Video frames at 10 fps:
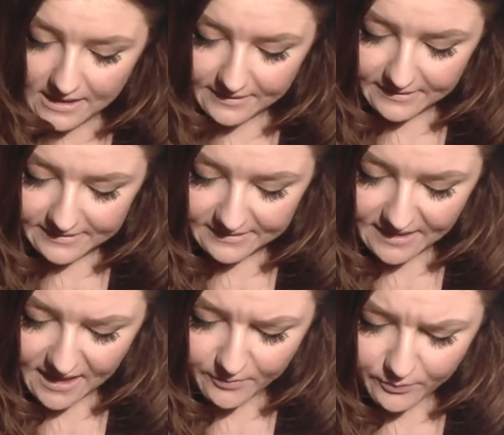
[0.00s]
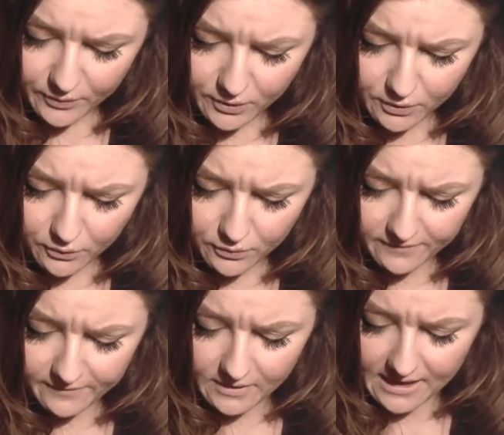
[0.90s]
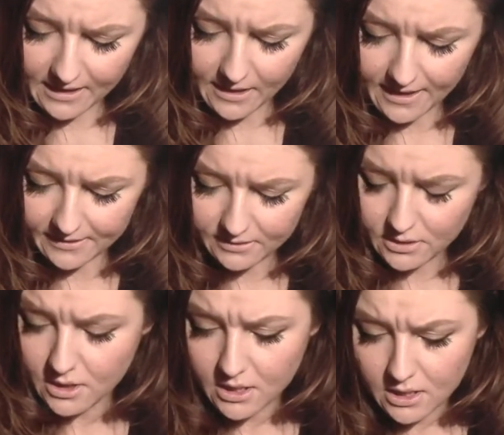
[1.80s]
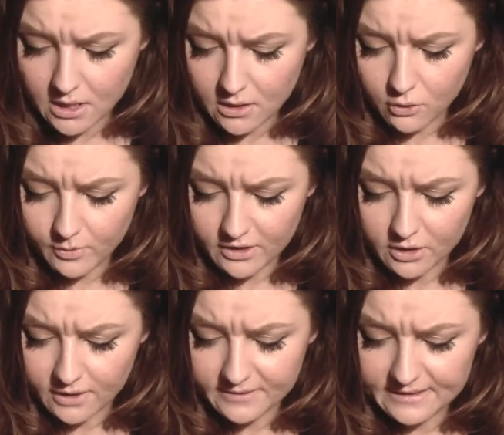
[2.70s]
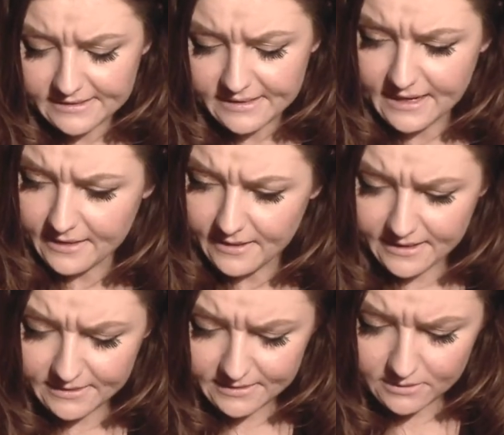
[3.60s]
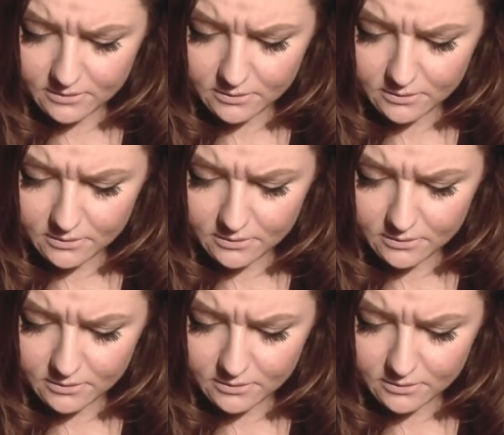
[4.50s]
And this is a beautiful highlight. Oh my god, this highlight